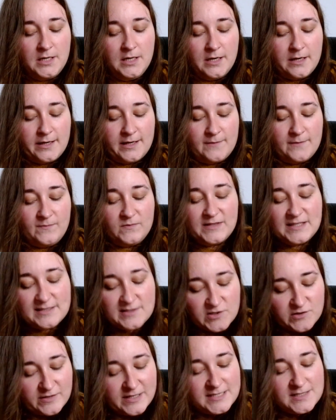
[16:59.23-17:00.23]
The
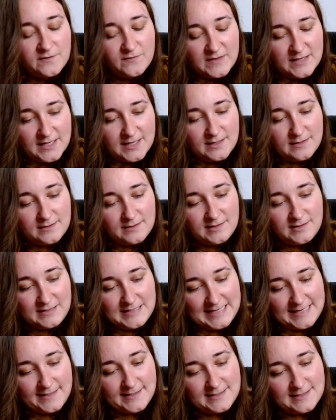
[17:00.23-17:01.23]
stress of that
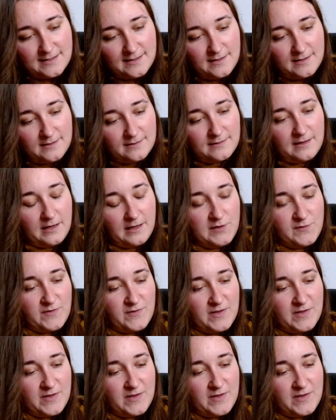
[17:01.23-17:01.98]
test knit kind of